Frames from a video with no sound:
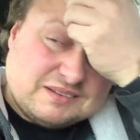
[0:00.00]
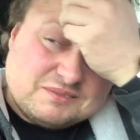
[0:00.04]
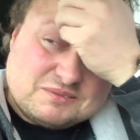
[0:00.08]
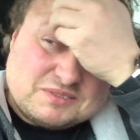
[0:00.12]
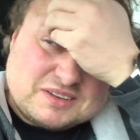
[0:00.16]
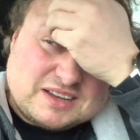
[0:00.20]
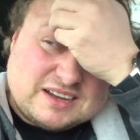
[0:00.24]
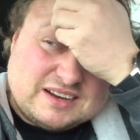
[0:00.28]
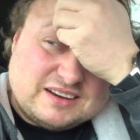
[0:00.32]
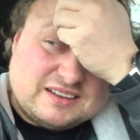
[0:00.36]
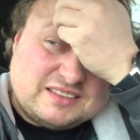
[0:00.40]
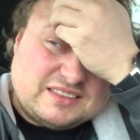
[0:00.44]

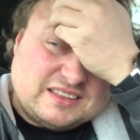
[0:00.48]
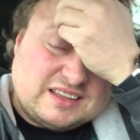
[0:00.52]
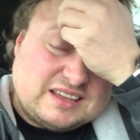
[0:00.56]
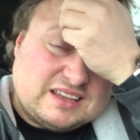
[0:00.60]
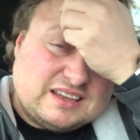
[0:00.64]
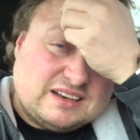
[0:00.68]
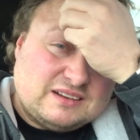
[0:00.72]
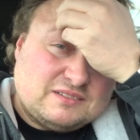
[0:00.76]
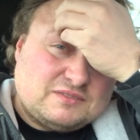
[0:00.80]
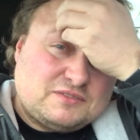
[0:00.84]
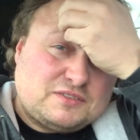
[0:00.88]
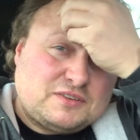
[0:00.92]
Kind of
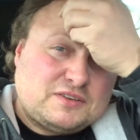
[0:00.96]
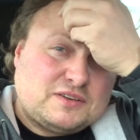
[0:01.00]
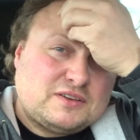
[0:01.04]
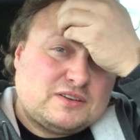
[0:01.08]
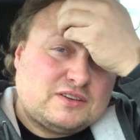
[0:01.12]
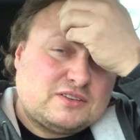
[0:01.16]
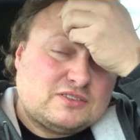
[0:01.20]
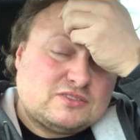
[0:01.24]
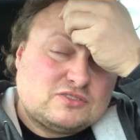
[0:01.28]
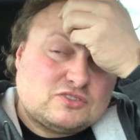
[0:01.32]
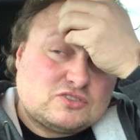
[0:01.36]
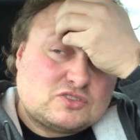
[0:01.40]
thinking of
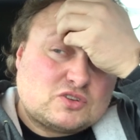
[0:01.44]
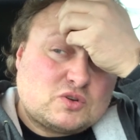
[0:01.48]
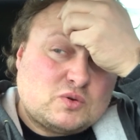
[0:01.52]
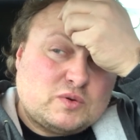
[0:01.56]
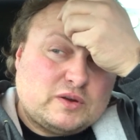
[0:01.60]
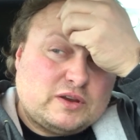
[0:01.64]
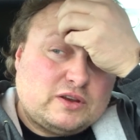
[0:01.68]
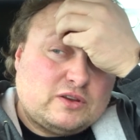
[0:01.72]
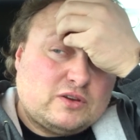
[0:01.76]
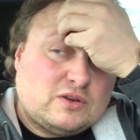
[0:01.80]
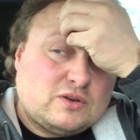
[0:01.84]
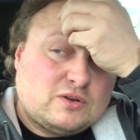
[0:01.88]
just
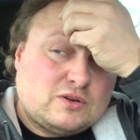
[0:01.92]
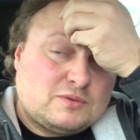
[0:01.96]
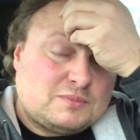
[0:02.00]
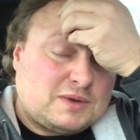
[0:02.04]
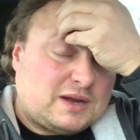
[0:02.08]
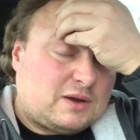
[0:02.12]
going home.